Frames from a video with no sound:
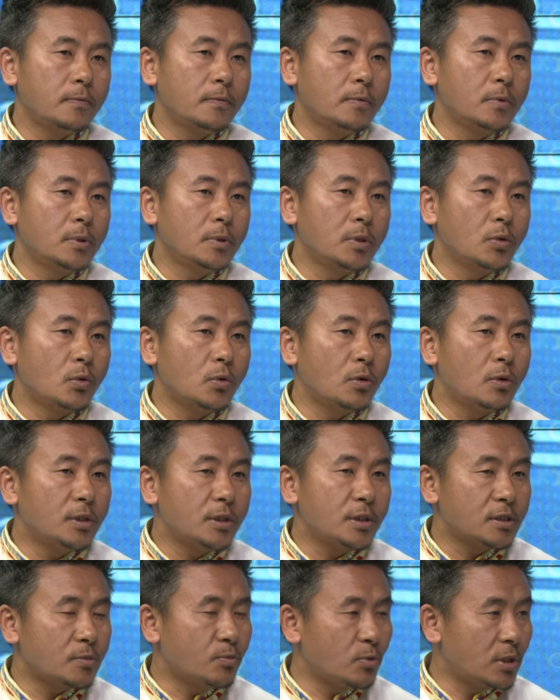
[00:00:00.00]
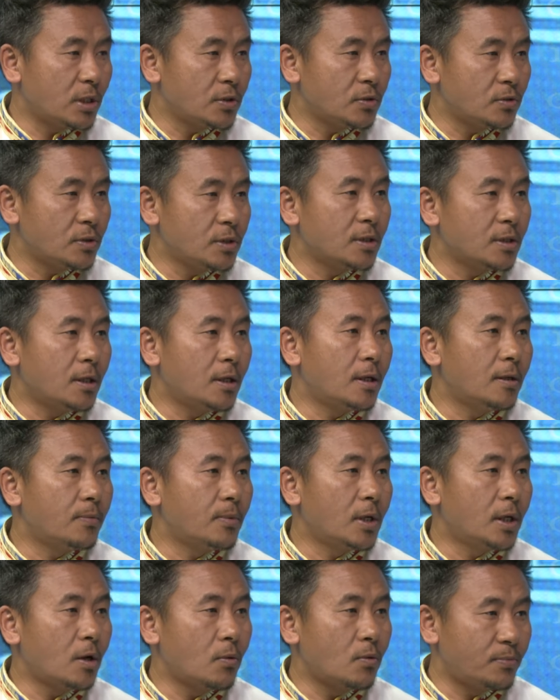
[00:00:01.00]
all these monasteries are
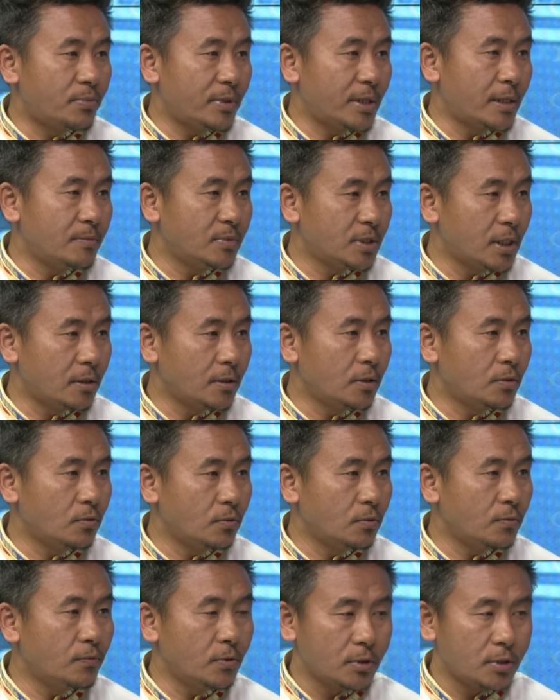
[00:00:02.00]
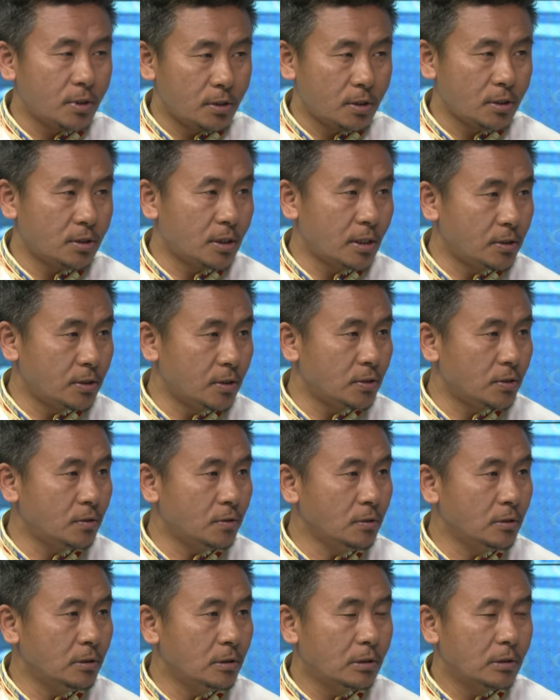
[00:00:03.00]
our prime target group for the
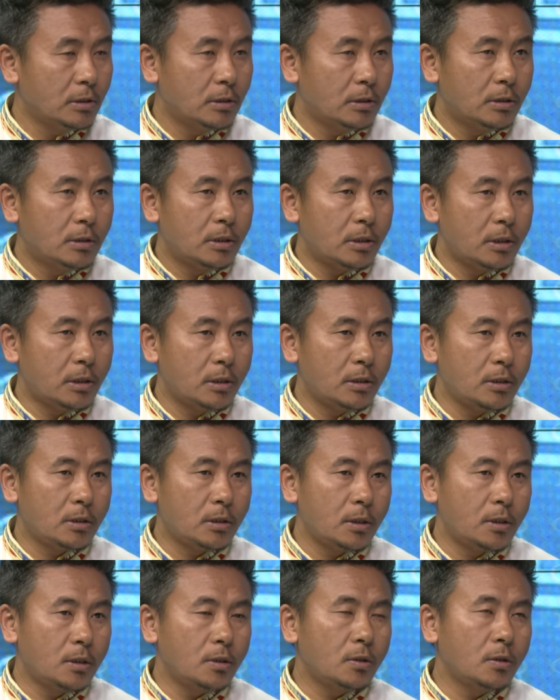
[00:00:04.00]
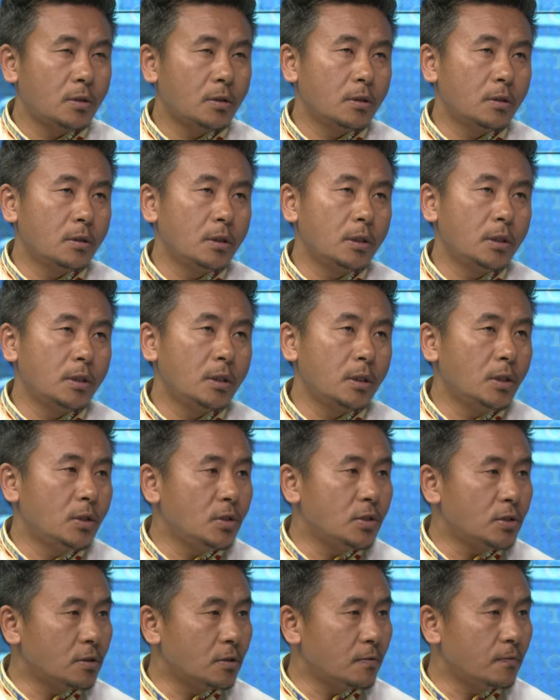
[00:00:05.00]
digitization. And then in the
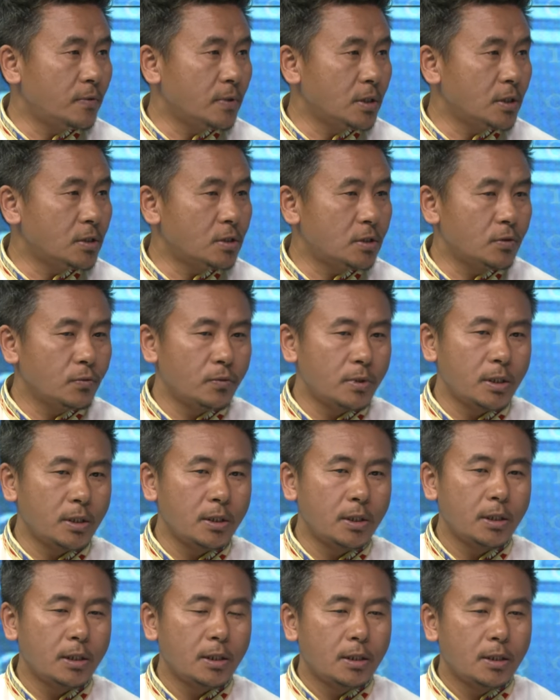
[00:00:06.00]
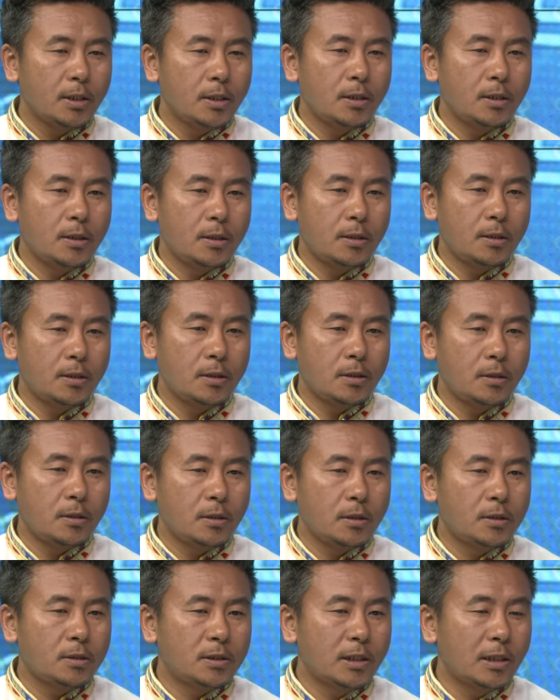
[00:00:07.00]
initial phase, we
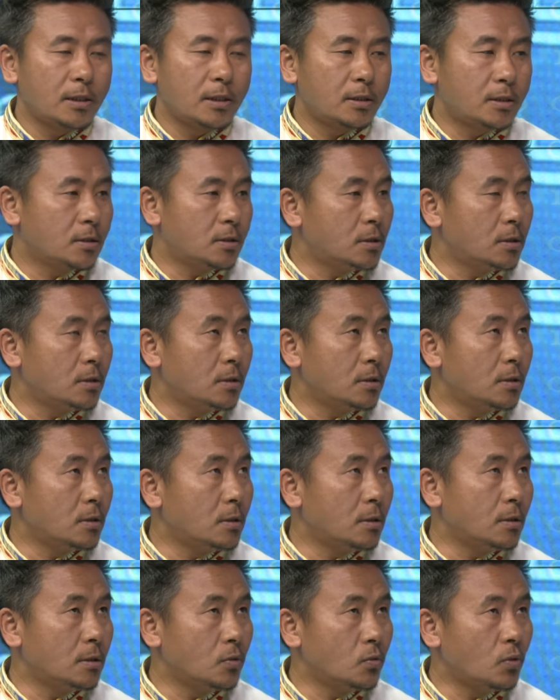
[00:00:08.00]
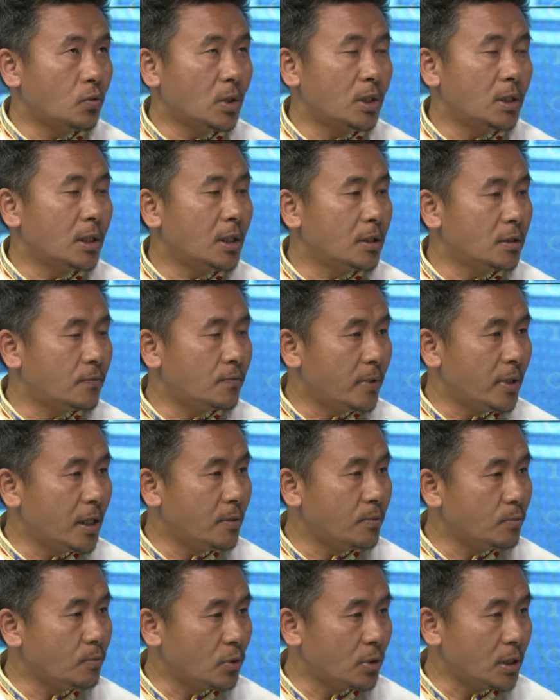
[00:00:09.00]
selected
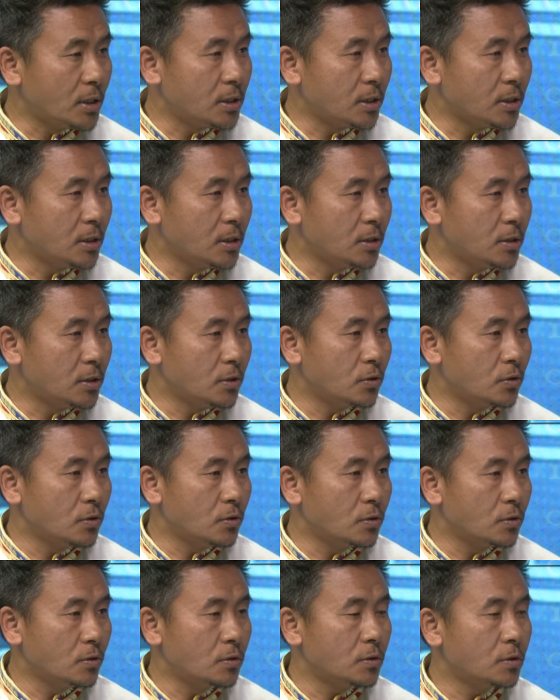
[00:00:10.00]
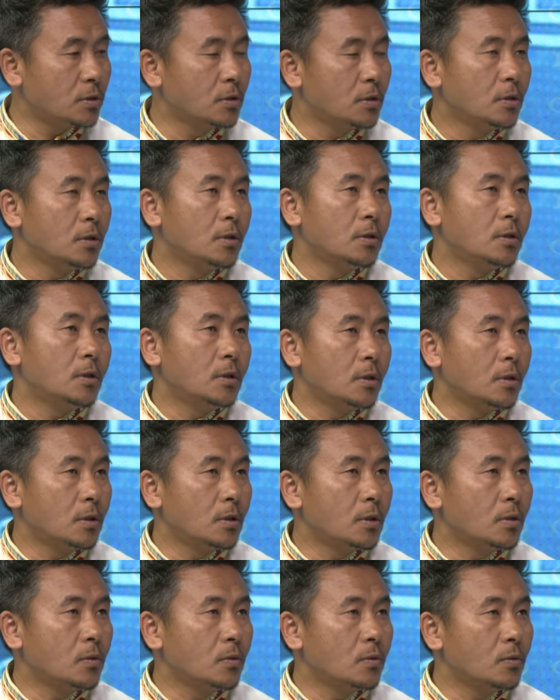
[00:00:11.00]
105 monastic institutions
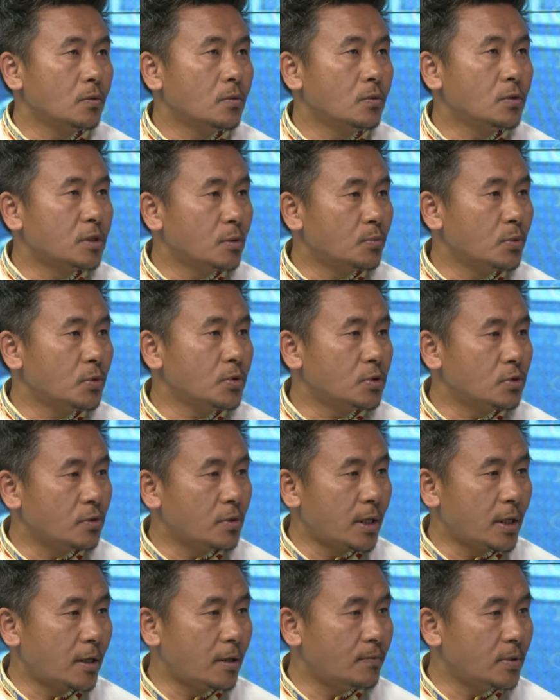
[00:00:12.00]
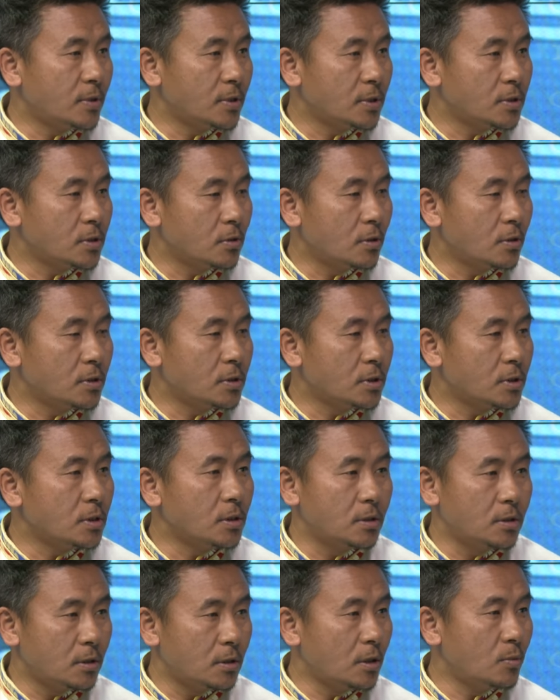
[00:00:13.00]
who are supposed to have resources
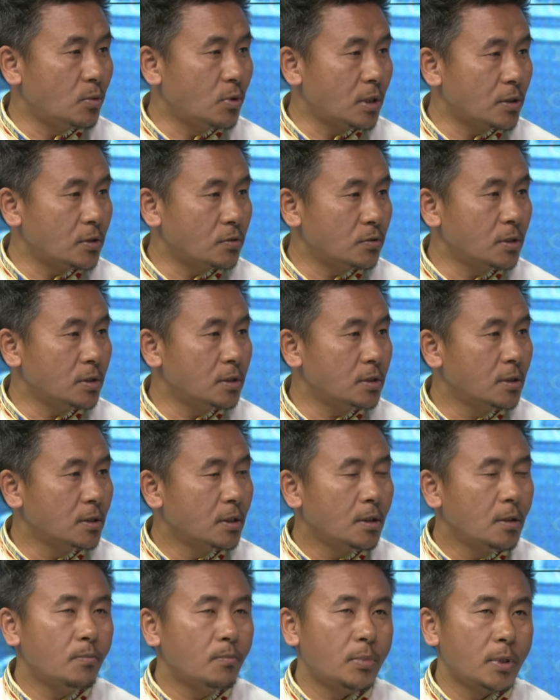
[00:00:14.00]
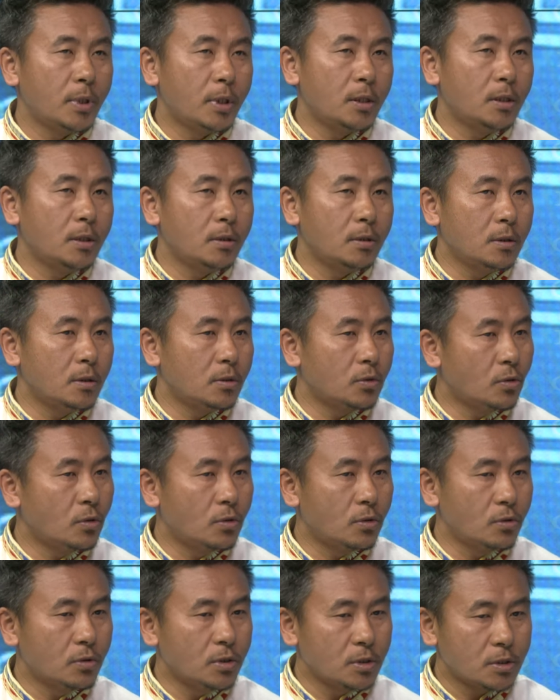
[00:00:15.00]
in their monasteries by
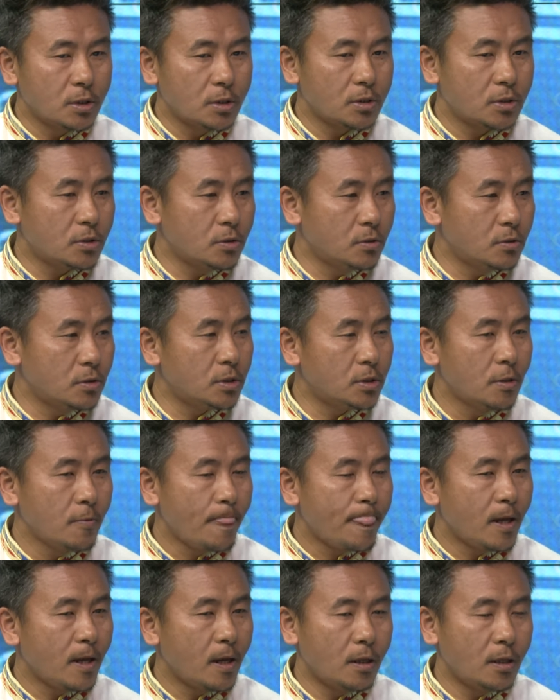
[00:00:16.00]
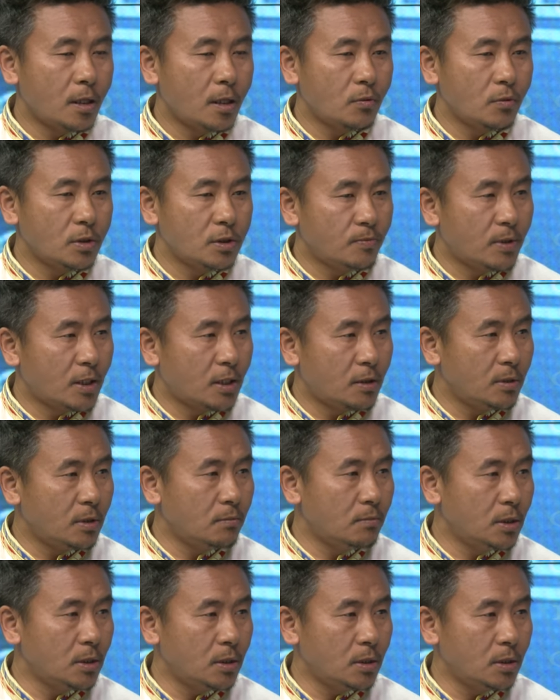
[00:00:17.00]
thorough discussions in our department
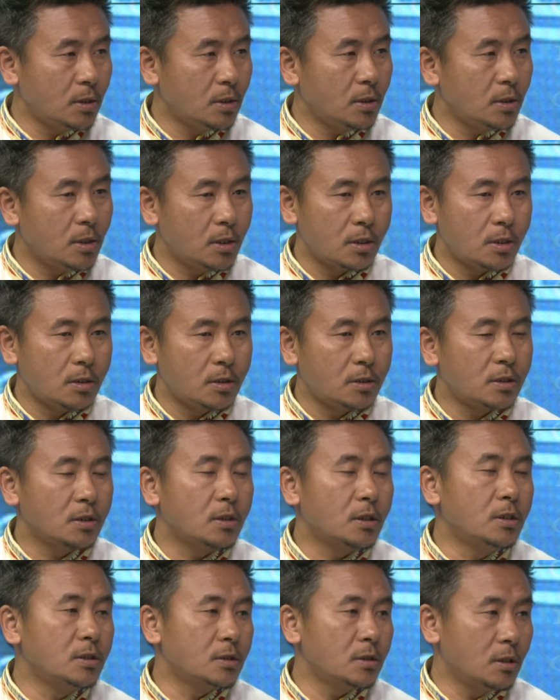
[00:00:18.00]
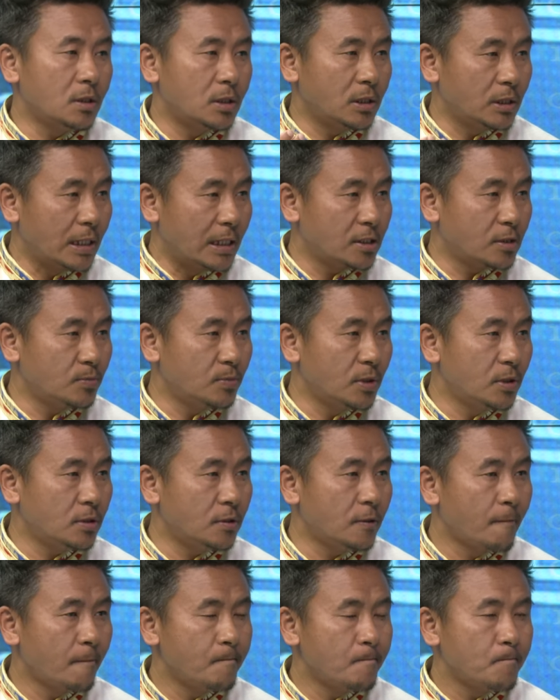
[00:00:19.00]
meeting and consulting the
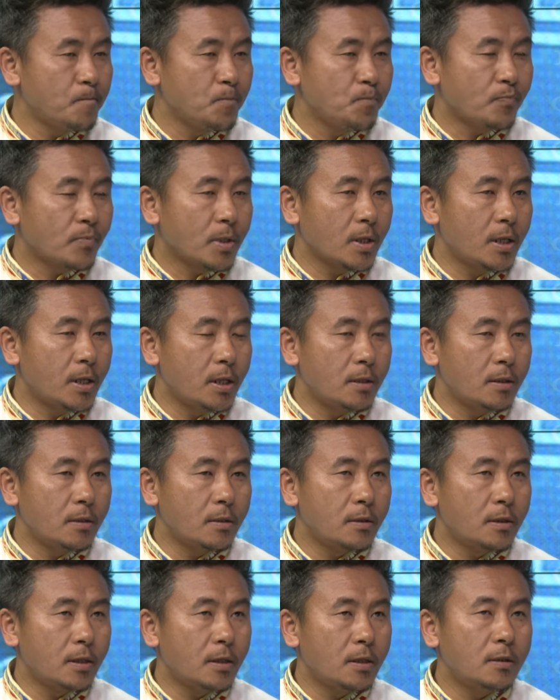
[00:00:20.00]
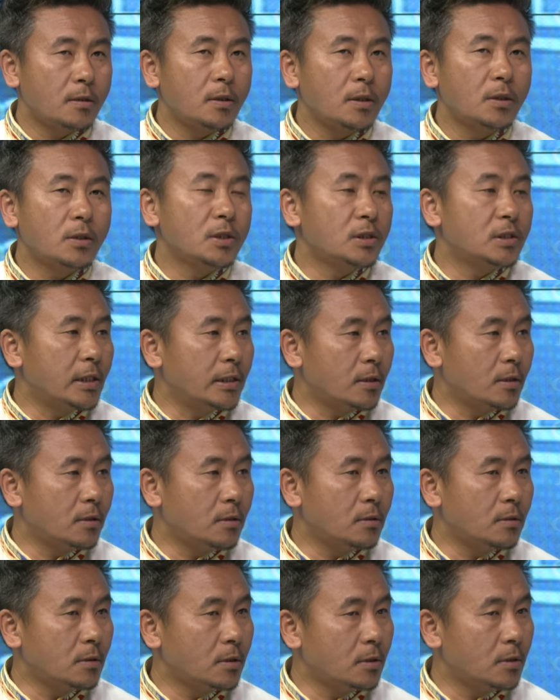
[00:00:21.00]
expert. And then in the
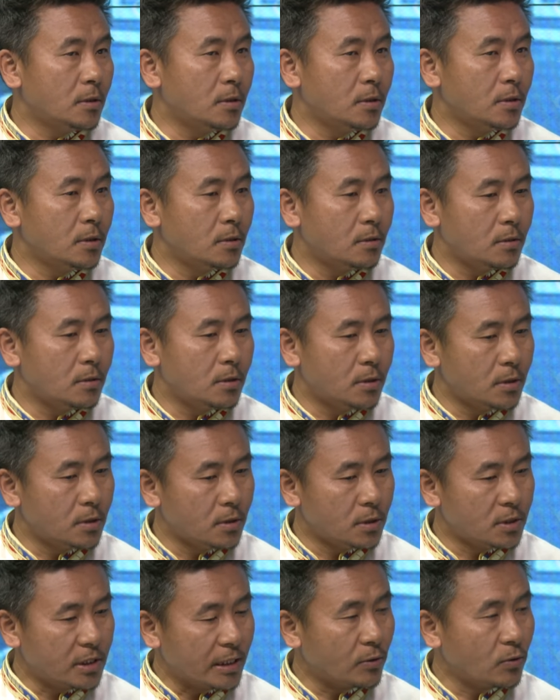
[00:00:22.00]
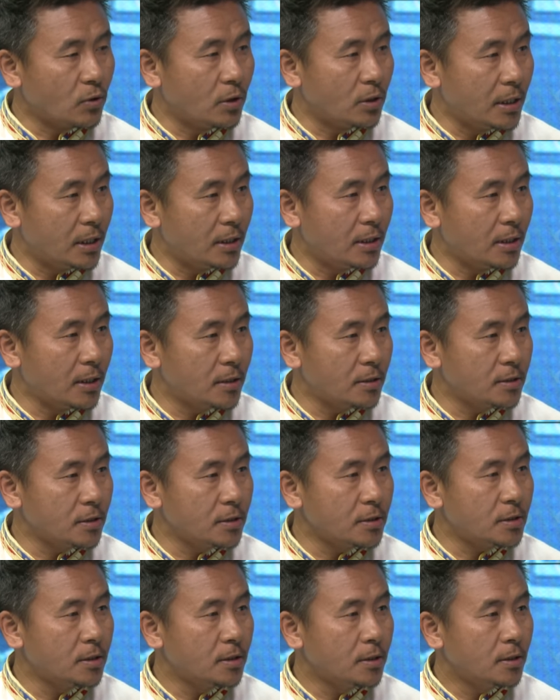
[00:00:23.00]
second stakeholder
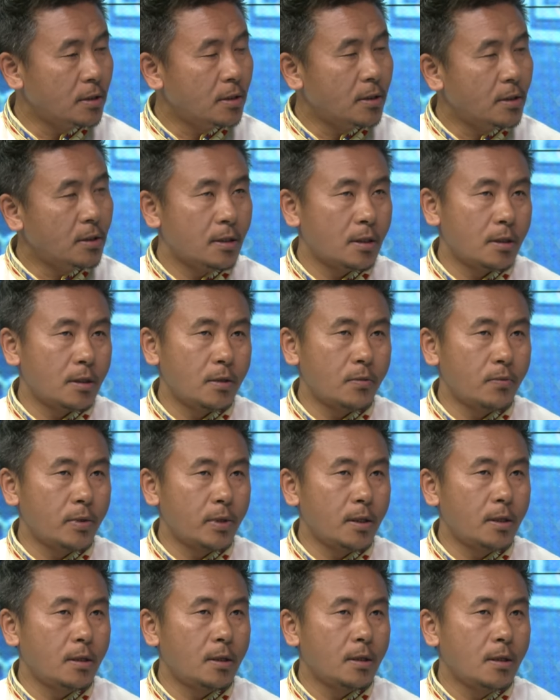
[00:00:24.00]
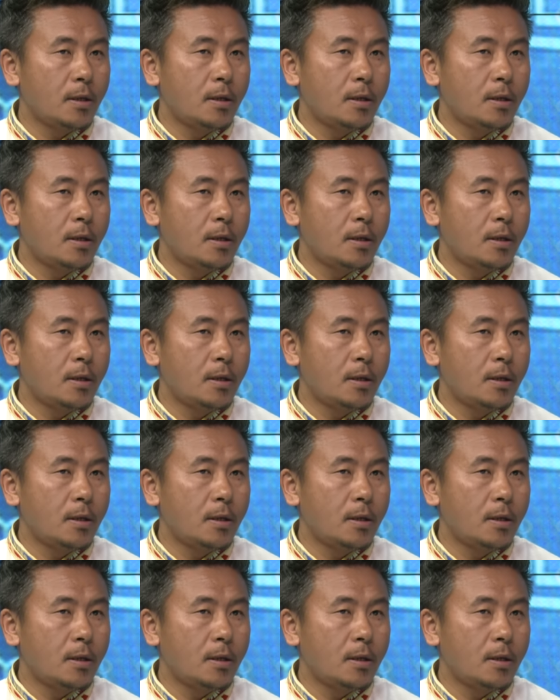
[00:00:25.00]
analysis, 65